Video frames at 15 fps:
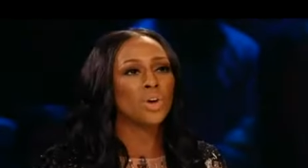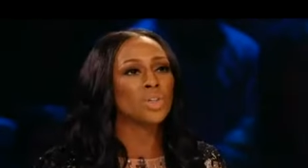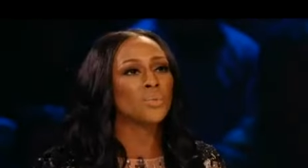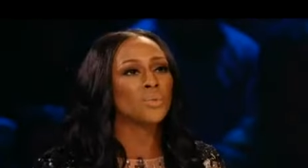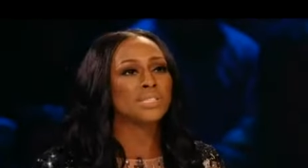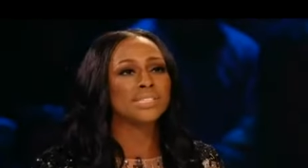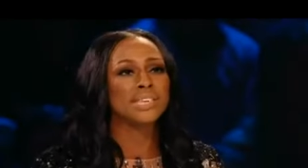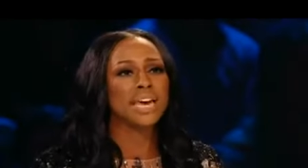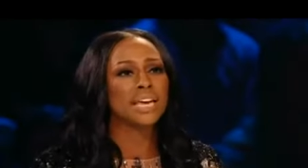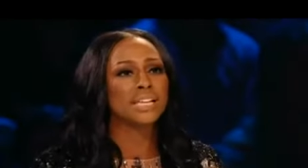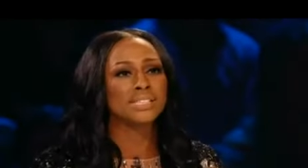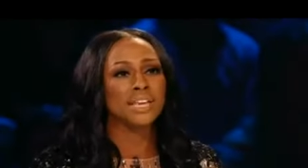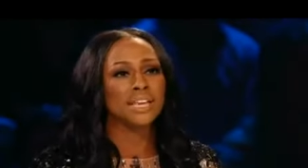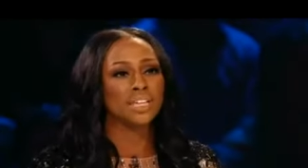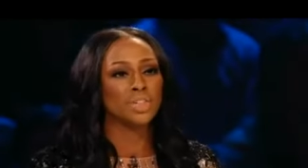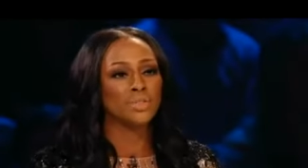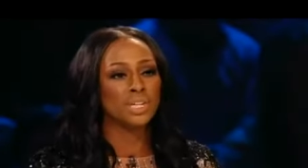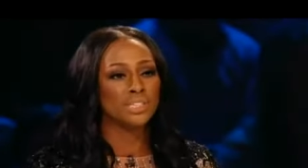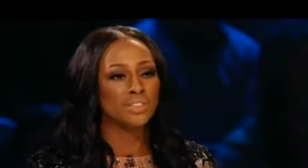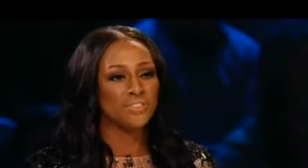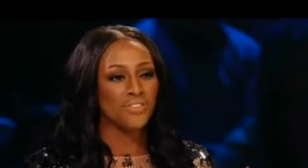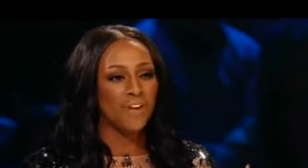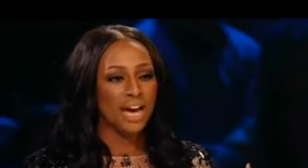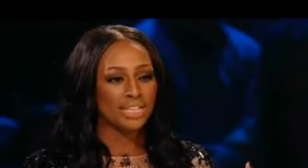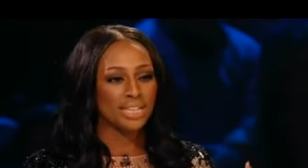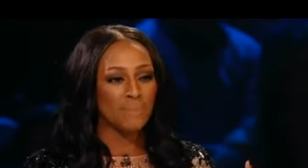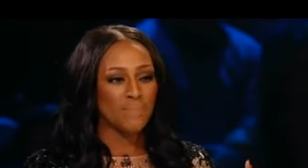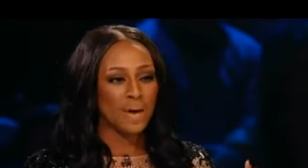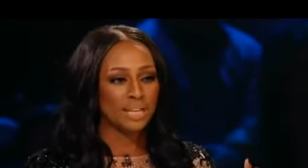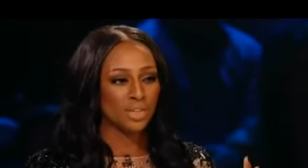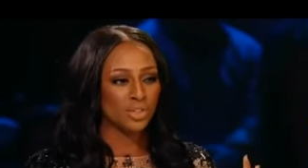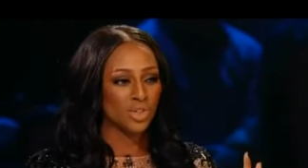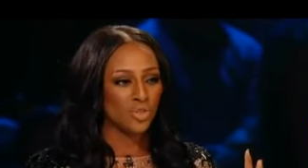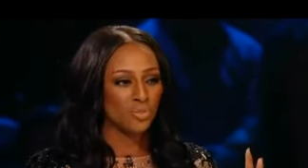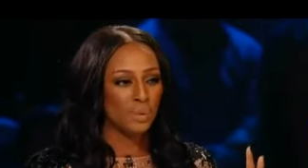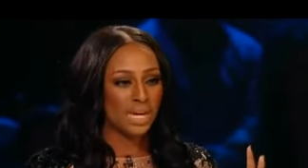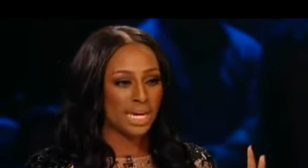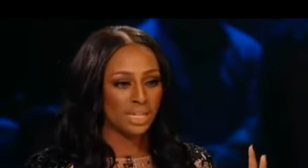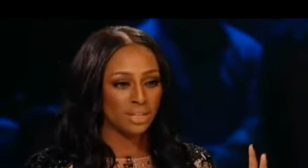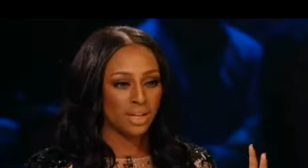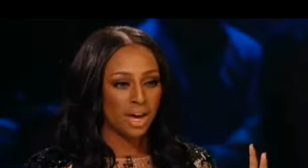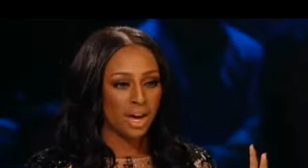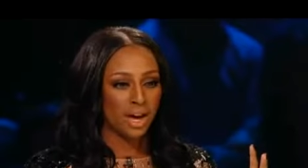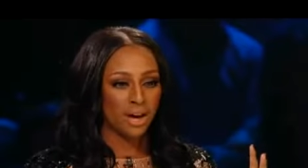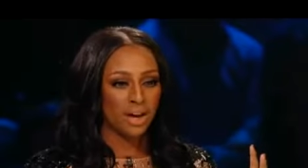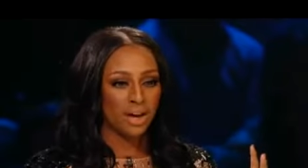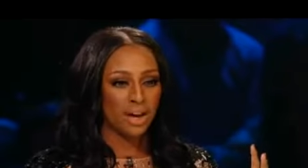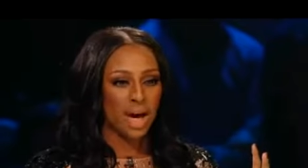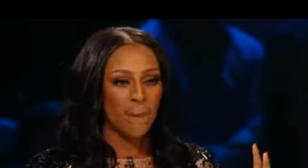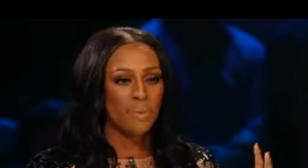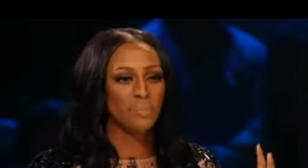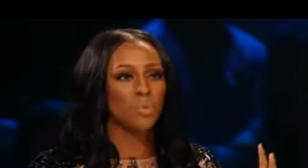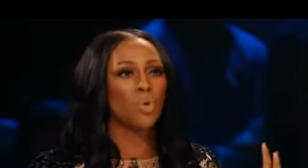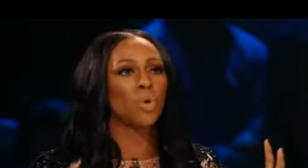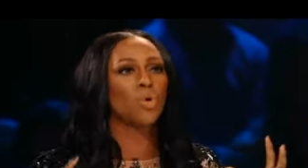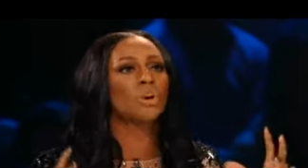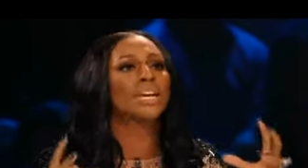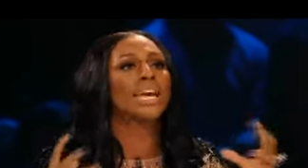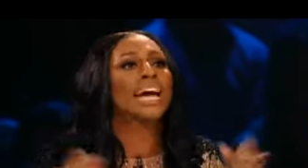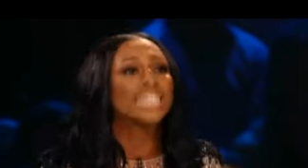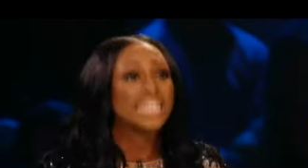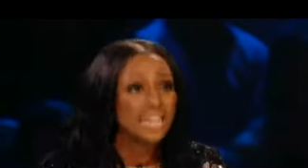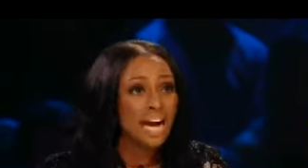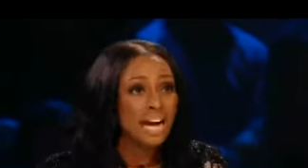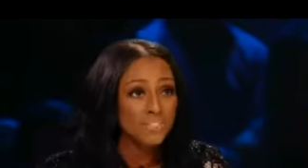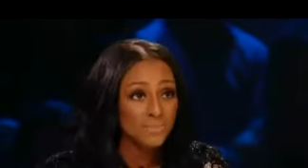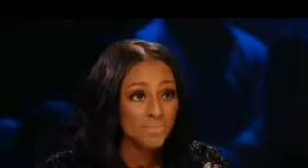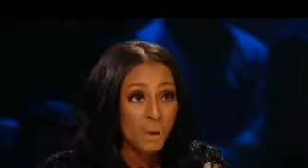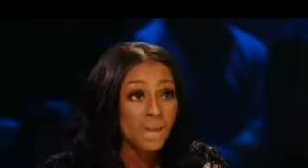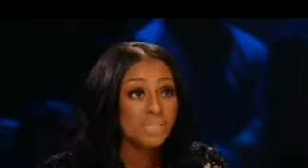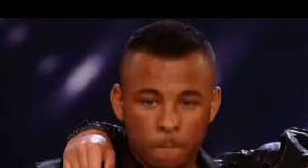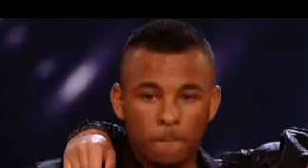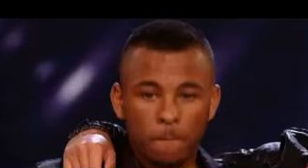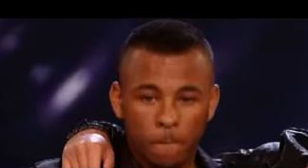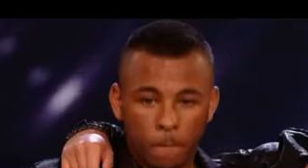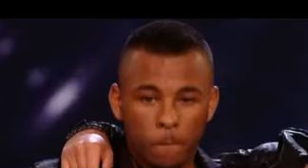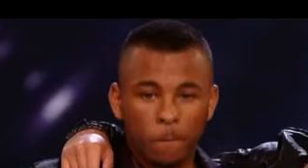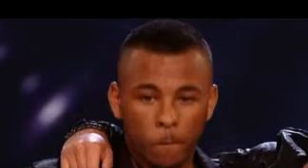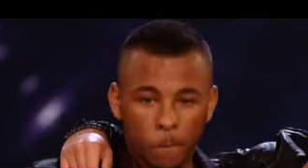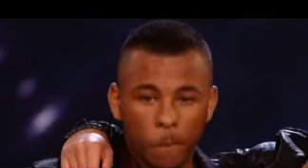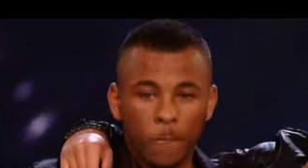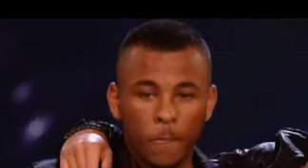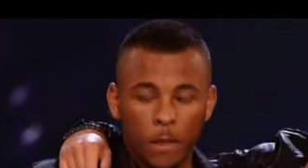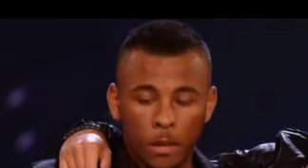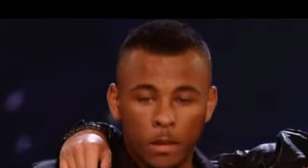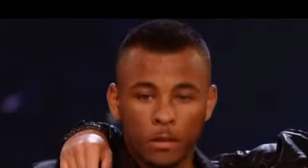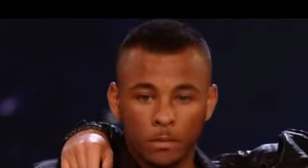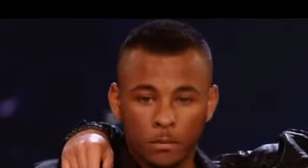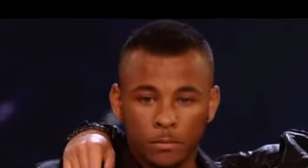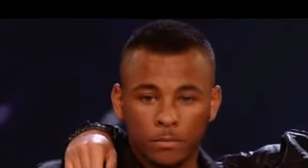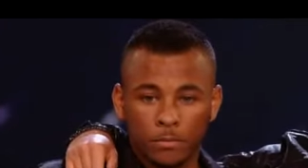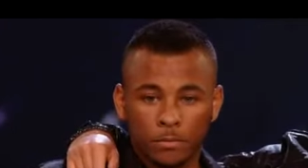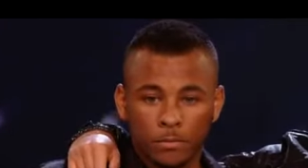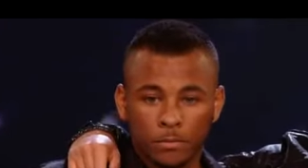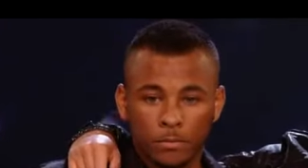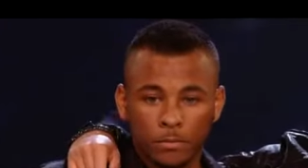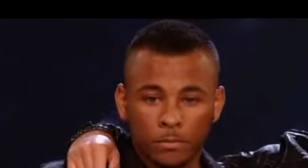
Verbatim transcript: only would say is that you need to find that balance of being uh, a bit more organic, I personally feel. But I